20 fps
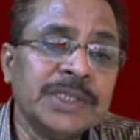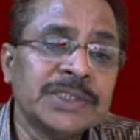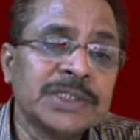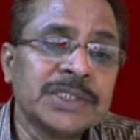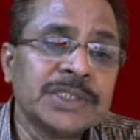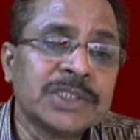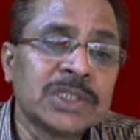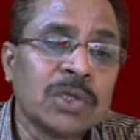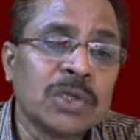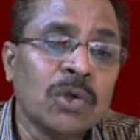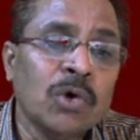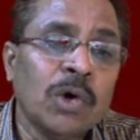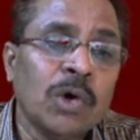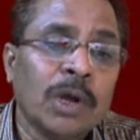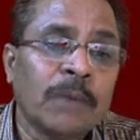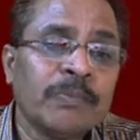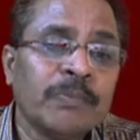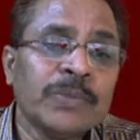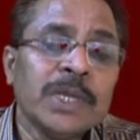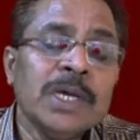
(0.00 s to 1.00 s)

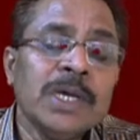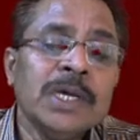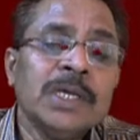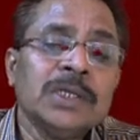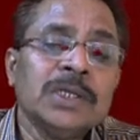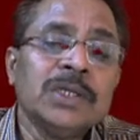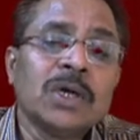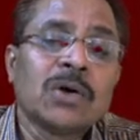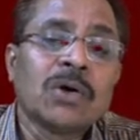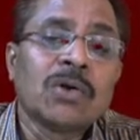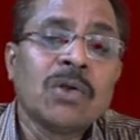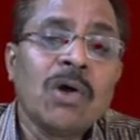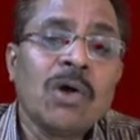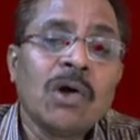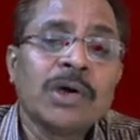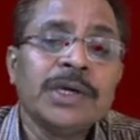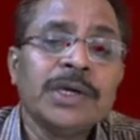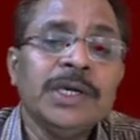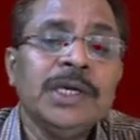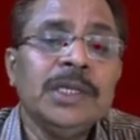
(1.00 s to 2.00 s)
slower. The
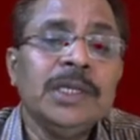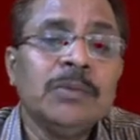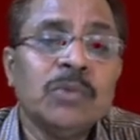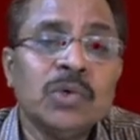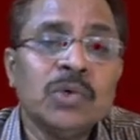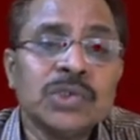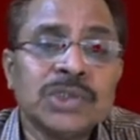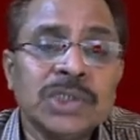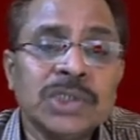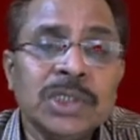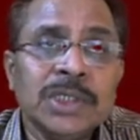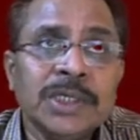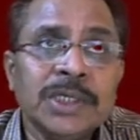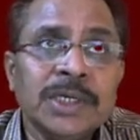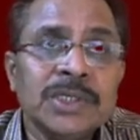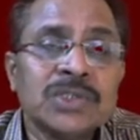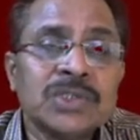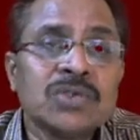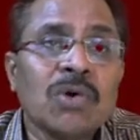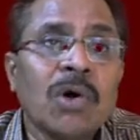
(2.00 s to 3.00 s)
clock in motion
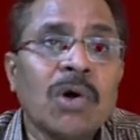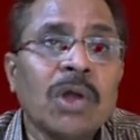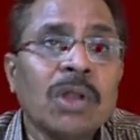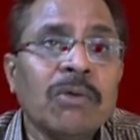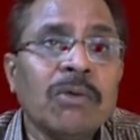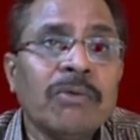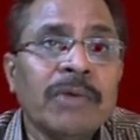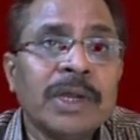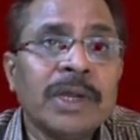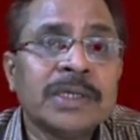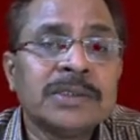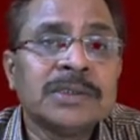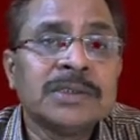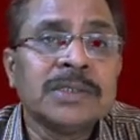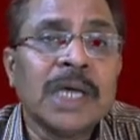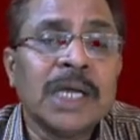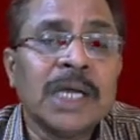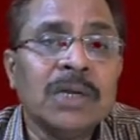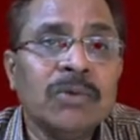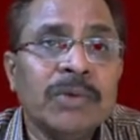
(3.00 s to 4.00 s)
is
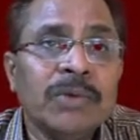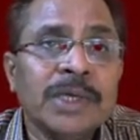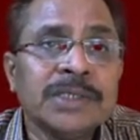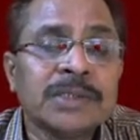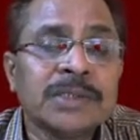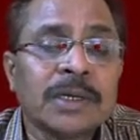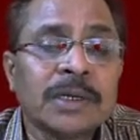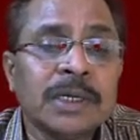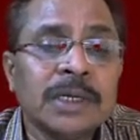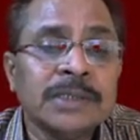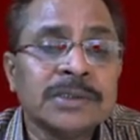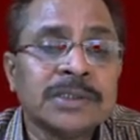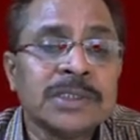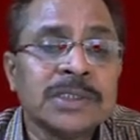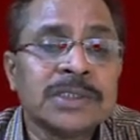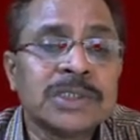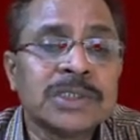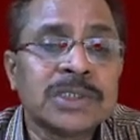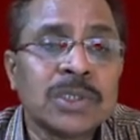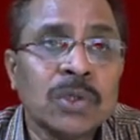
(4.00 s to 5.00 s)
always runs
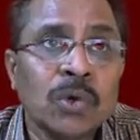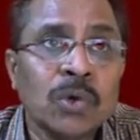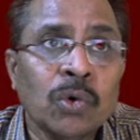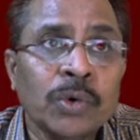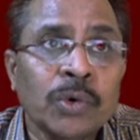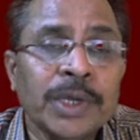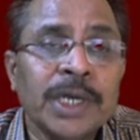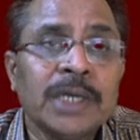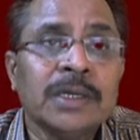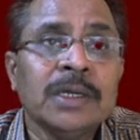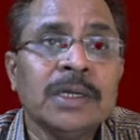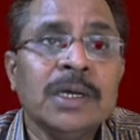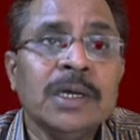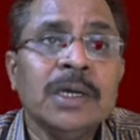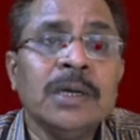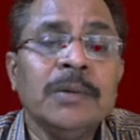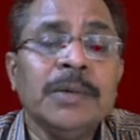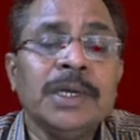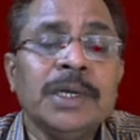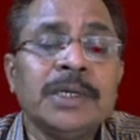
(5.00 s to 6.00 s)
slow.
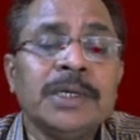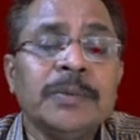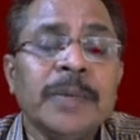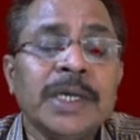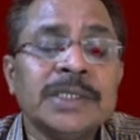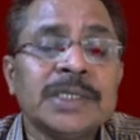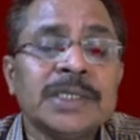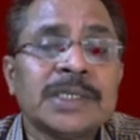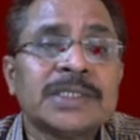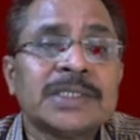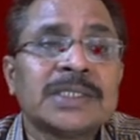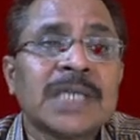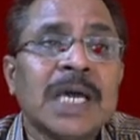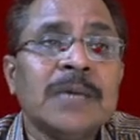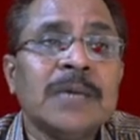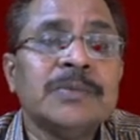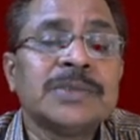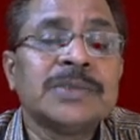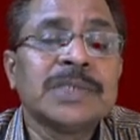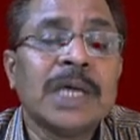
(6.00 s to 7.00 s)
It measures
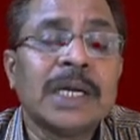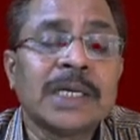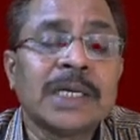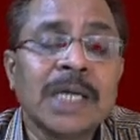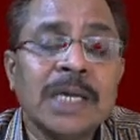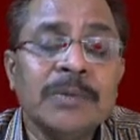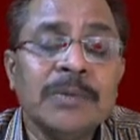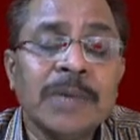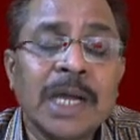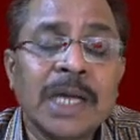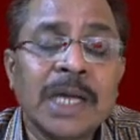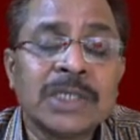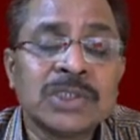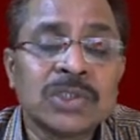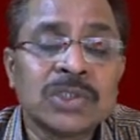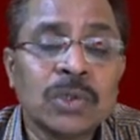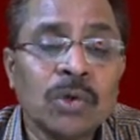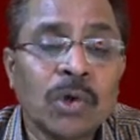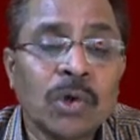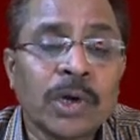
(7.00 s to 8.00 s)
time at
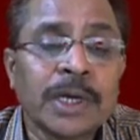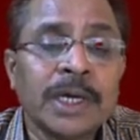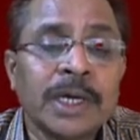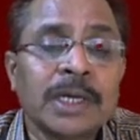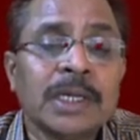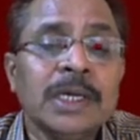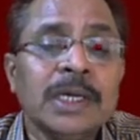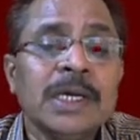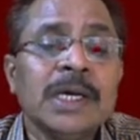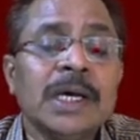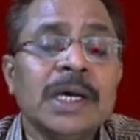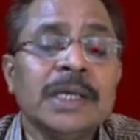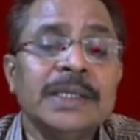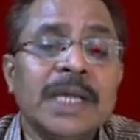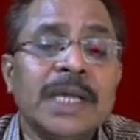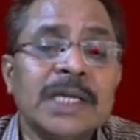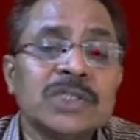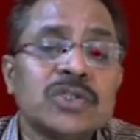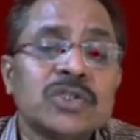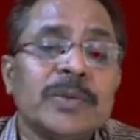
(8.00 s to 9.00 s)
slow rate.
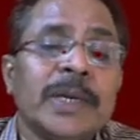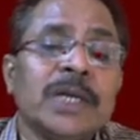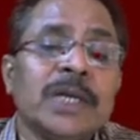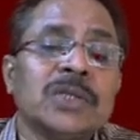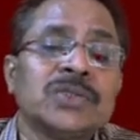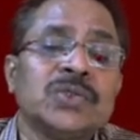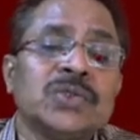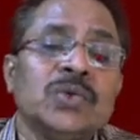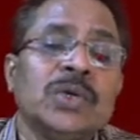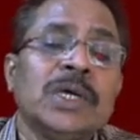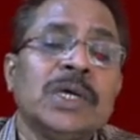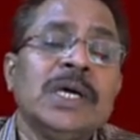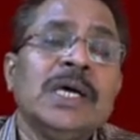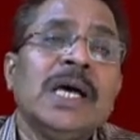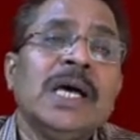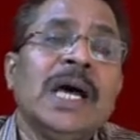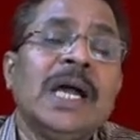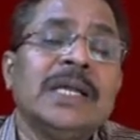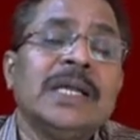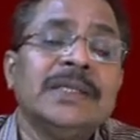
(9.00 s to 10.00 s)
That is to be understood,
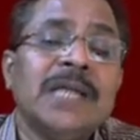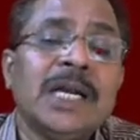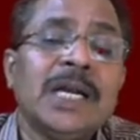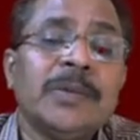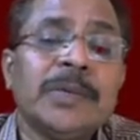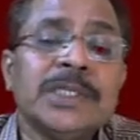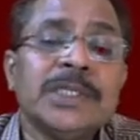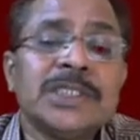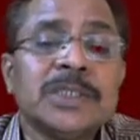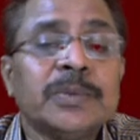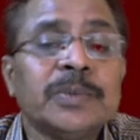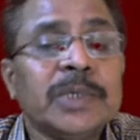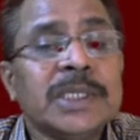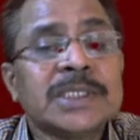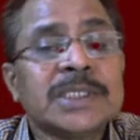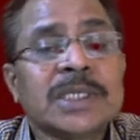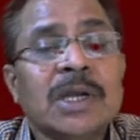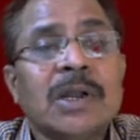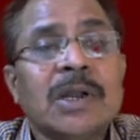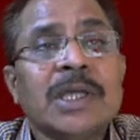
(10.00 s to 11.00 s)
and that principle is
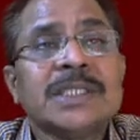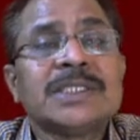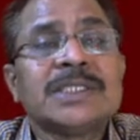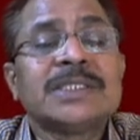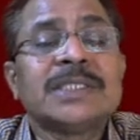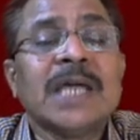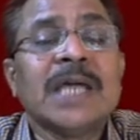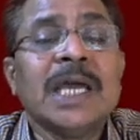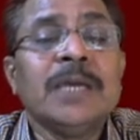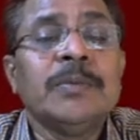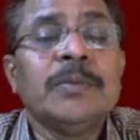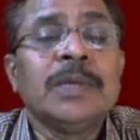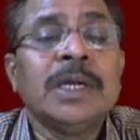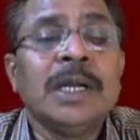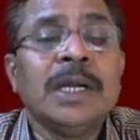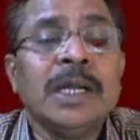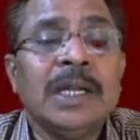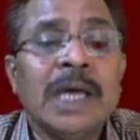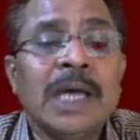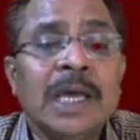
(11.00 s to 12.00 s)
called as
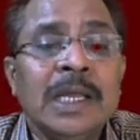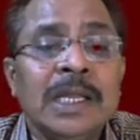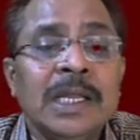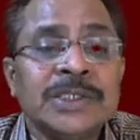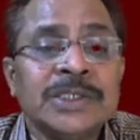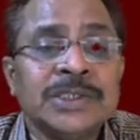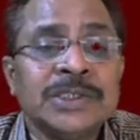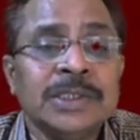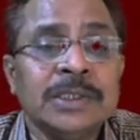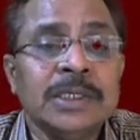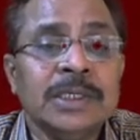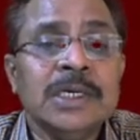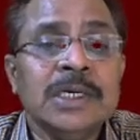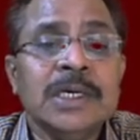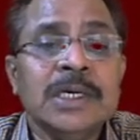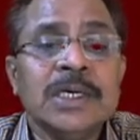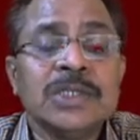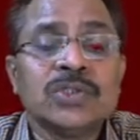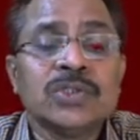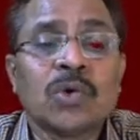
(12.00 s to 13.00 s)
time dilation.
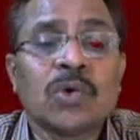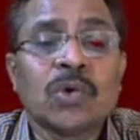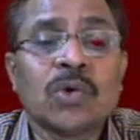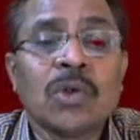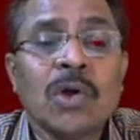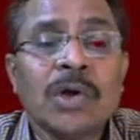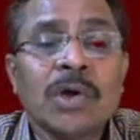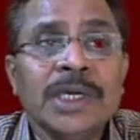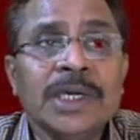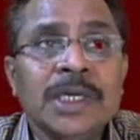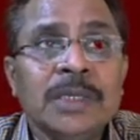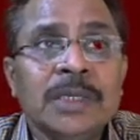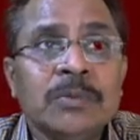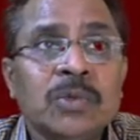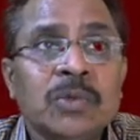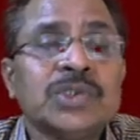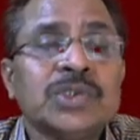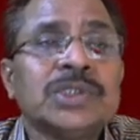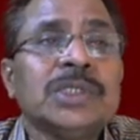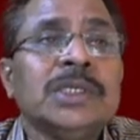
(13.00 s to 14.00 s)
So clock in
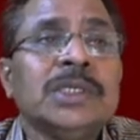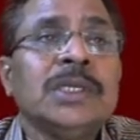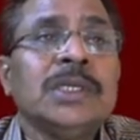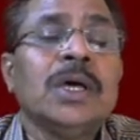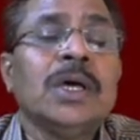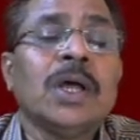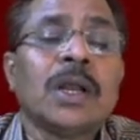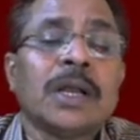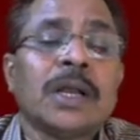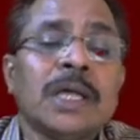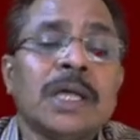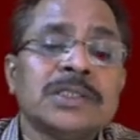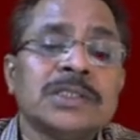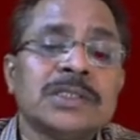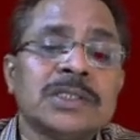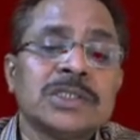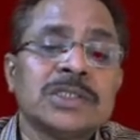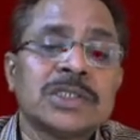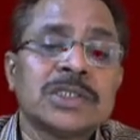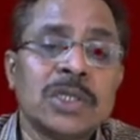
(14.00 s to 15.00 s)
motion
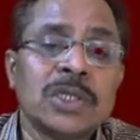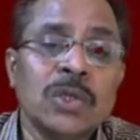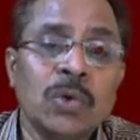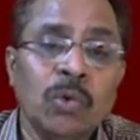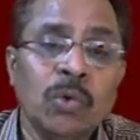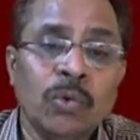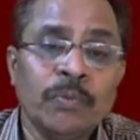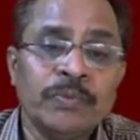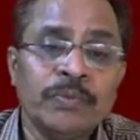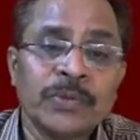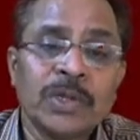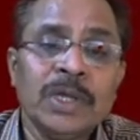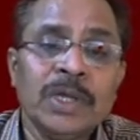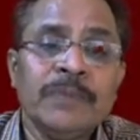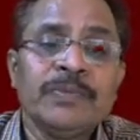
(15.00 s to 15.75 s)
runs slow. Okay,